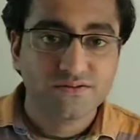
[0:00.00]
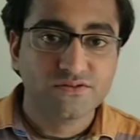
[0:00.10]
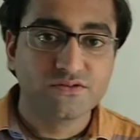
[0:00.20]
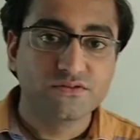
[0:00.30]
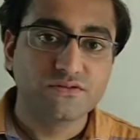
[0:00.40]

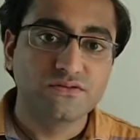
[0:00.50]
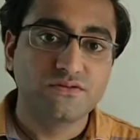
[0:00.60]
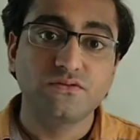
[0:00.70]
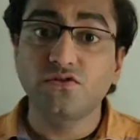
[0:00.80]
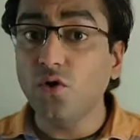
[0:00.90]

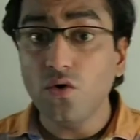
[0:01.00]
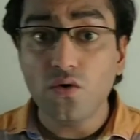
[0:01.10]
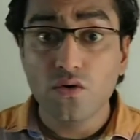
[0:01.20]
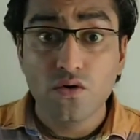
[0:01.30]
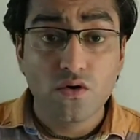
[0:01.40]

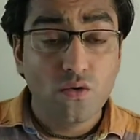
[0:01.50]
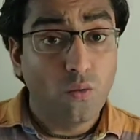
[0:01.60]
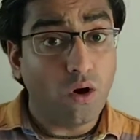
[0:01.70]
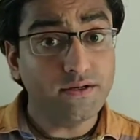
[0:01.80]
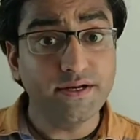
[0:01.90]
So,
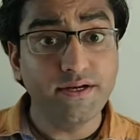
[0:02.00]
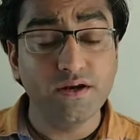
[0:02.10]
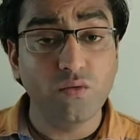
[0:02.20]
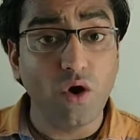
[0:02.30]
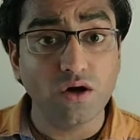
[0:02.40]
what he
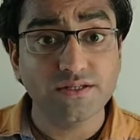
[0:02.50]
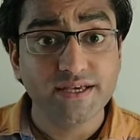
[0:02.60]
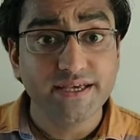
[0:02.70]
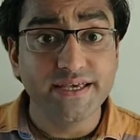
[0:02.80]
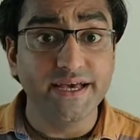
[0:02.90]
did was,
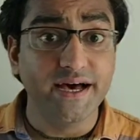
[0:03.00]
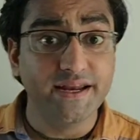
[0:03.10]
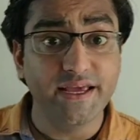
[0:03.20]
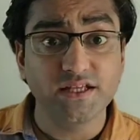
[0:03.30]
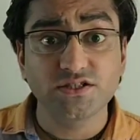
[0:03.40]
he
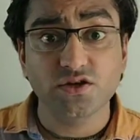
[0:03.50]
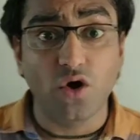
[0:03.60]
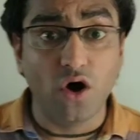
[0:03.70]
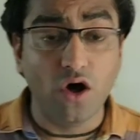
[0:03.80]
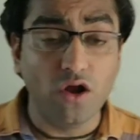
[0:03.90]
arranged
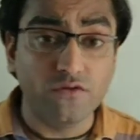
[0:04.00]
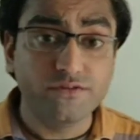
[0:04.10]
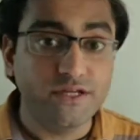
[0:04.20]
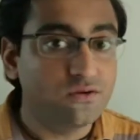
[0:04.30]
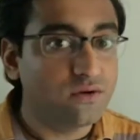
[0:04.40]
all of
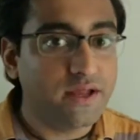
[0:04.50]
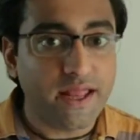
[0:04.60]
the known